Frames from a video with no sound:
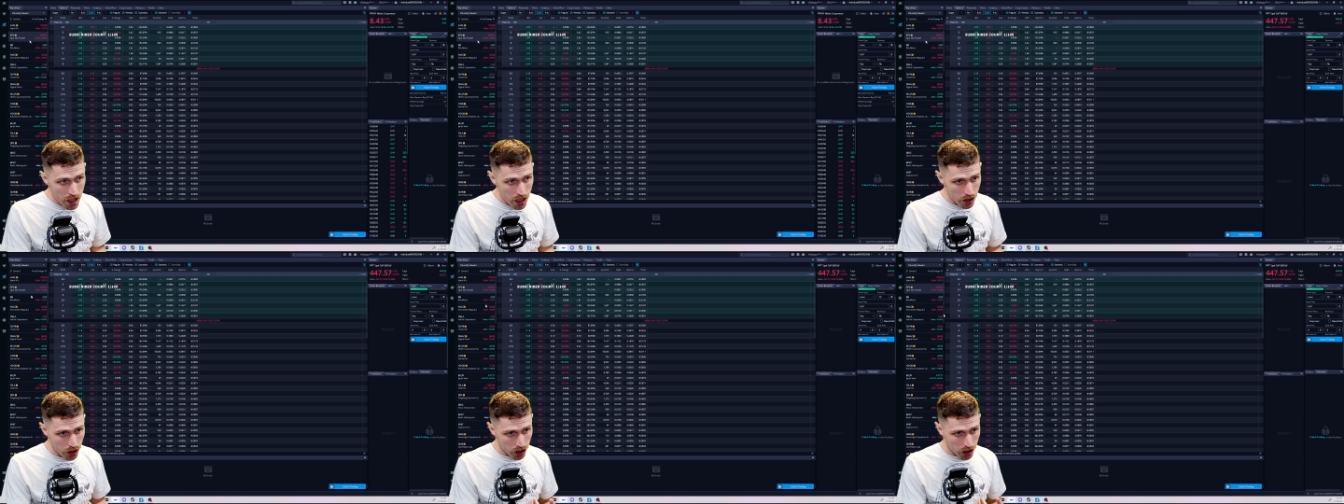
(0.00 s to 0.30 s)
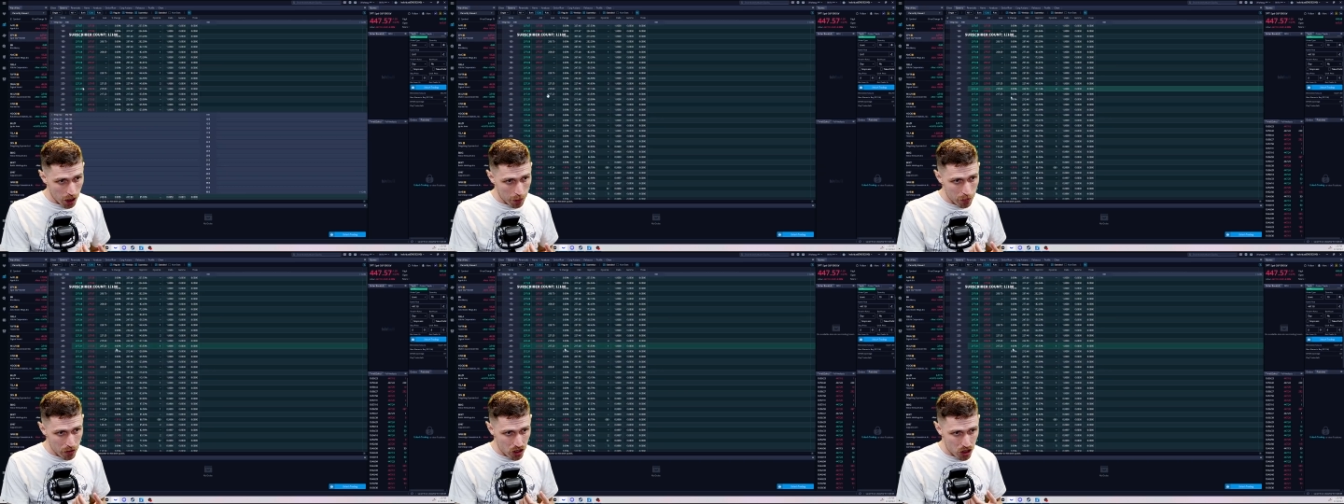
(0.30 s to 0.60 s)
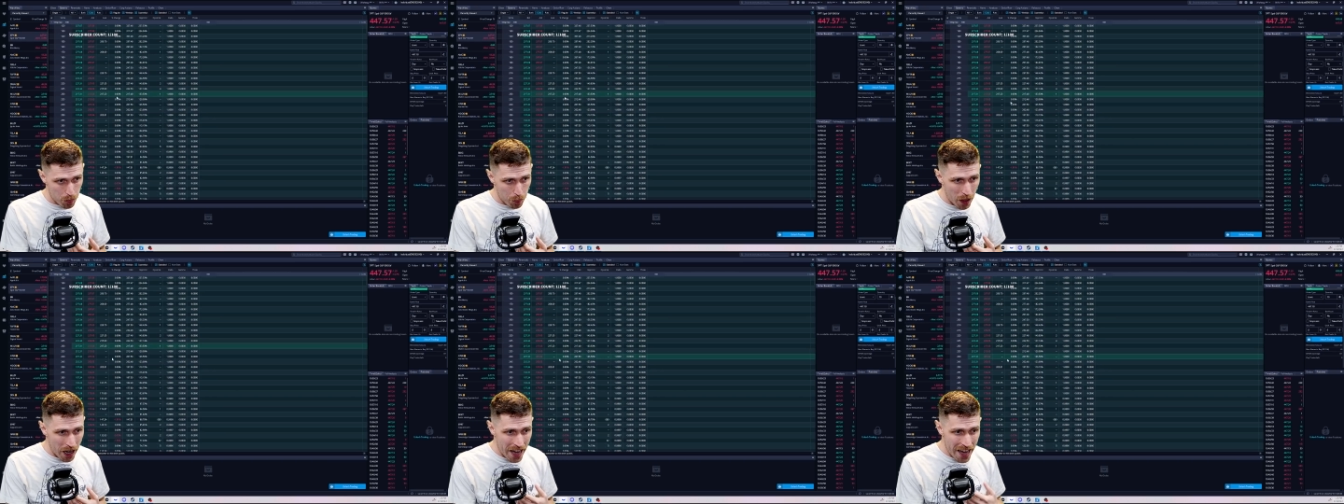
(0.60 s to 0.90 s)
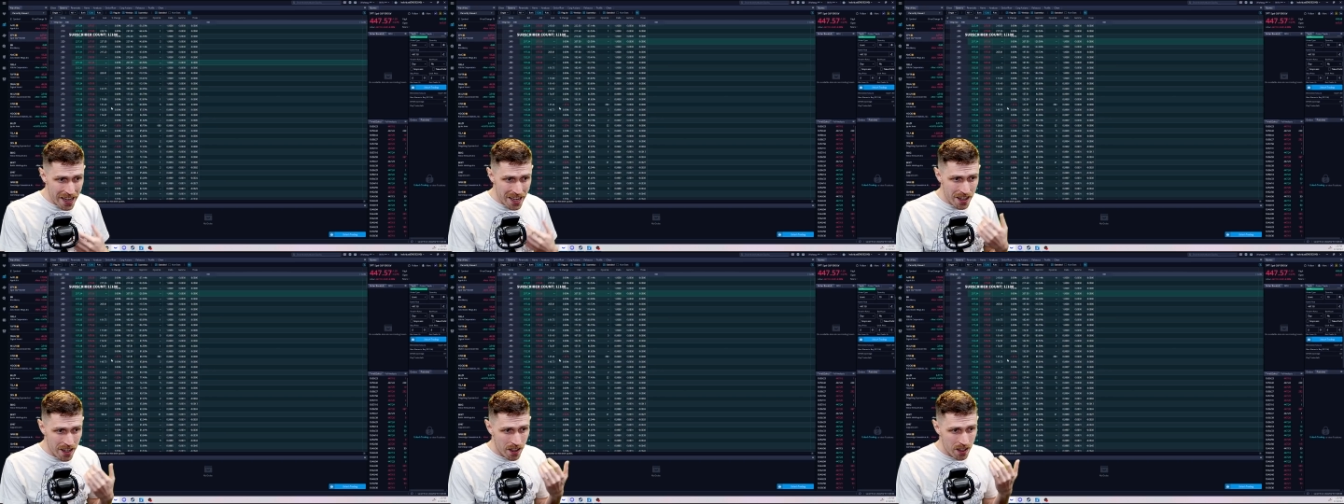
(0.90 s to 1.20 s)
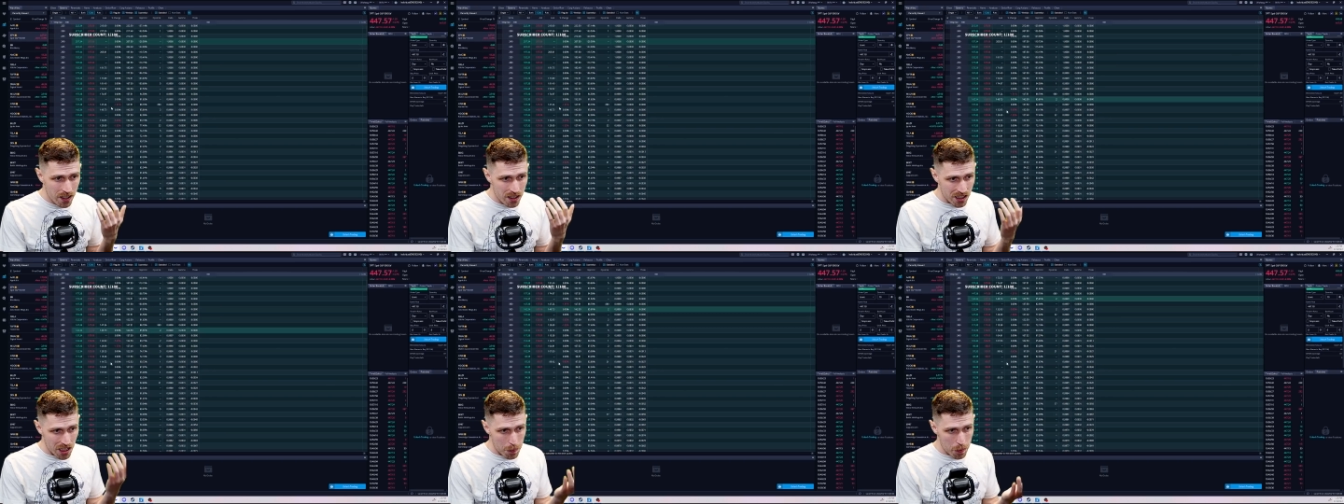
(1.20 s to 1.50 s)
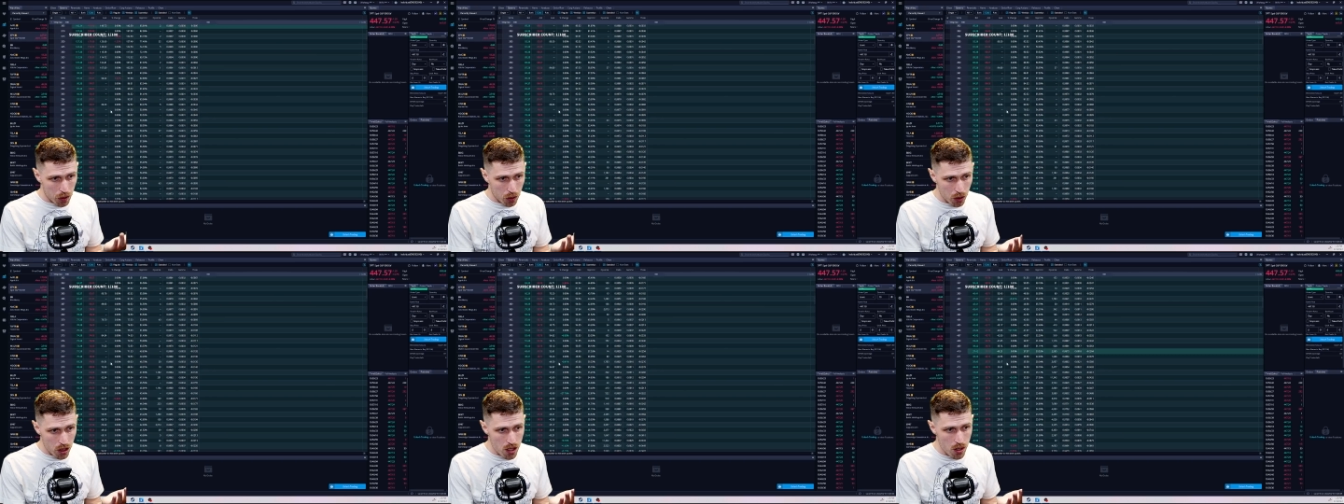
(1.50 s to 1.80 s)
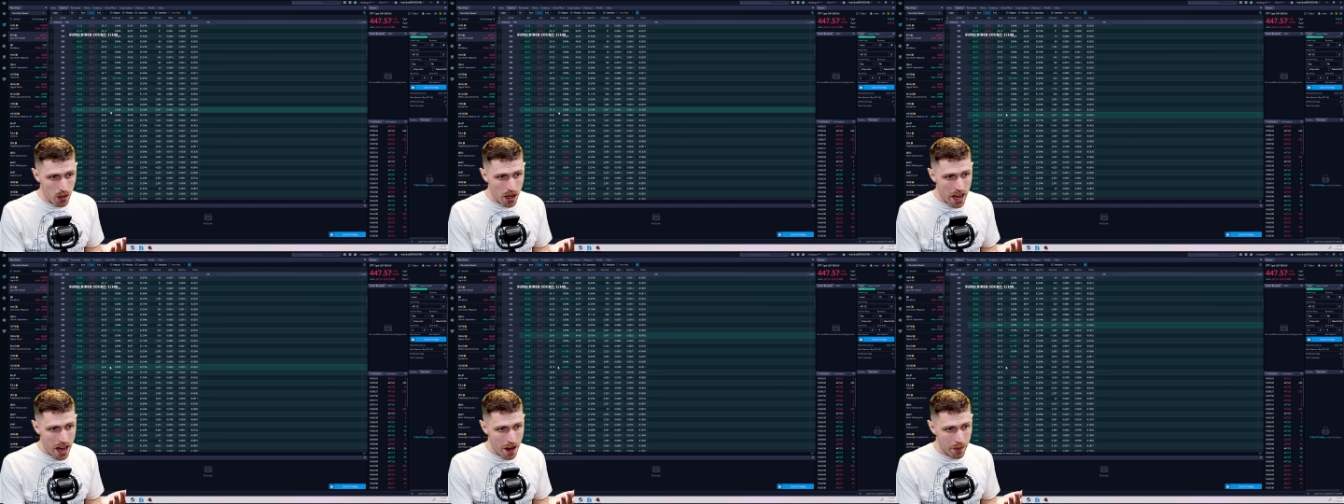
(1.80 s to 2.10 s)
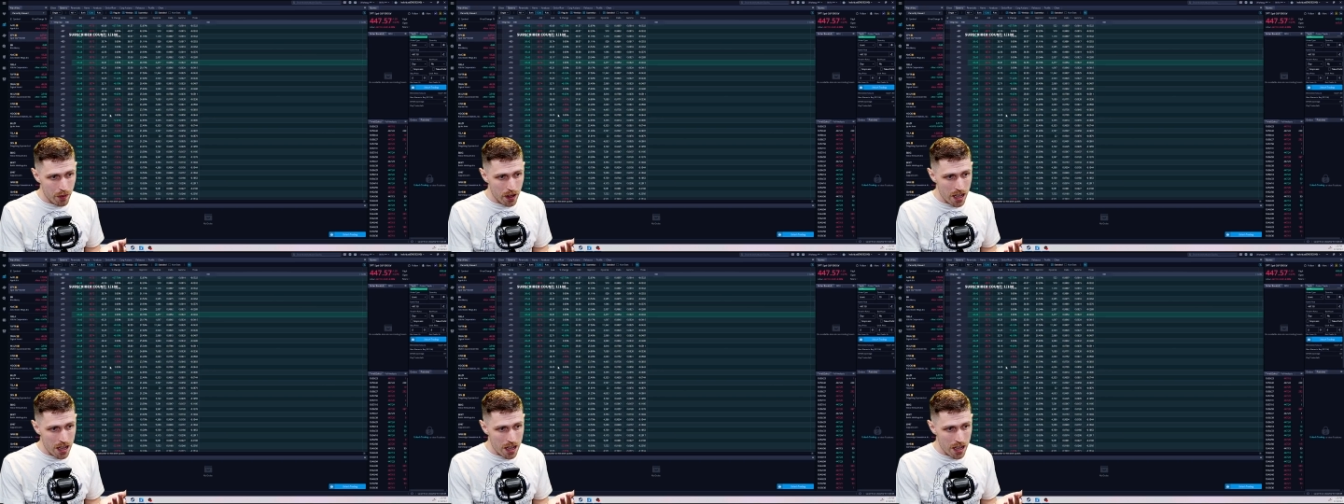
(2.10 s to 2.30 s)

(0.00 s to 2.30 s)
You're to come to the SPY, typically you have